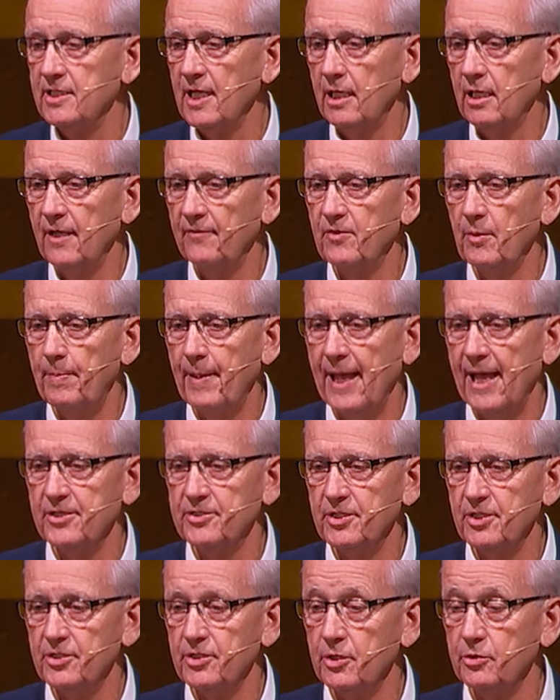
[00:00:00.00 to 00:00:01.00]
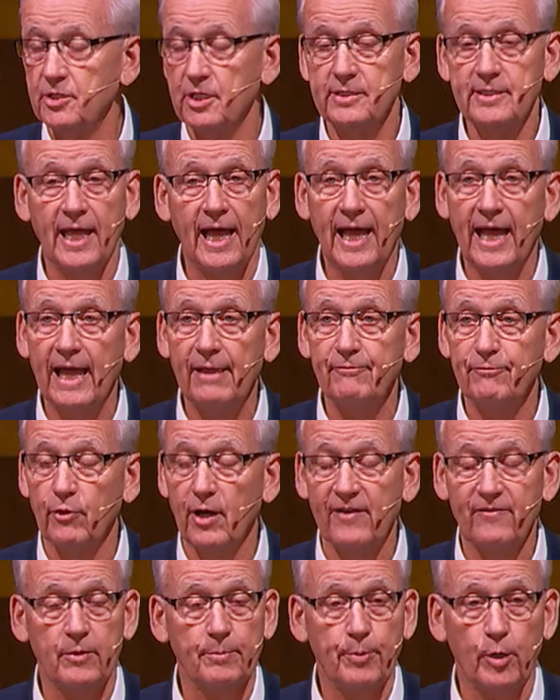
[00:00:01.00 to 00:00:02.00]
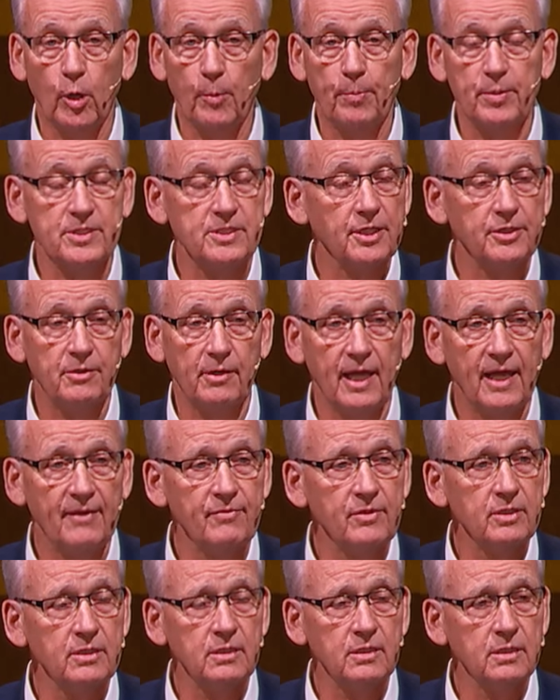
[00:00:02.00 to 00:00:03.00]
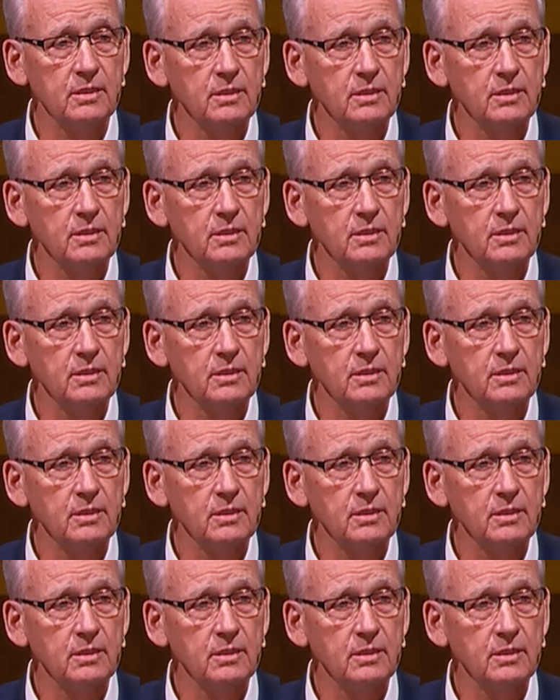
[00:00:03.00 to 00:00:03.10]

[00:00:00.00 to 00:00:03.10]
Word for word: I love the passage there's a time for every purpose under heaven.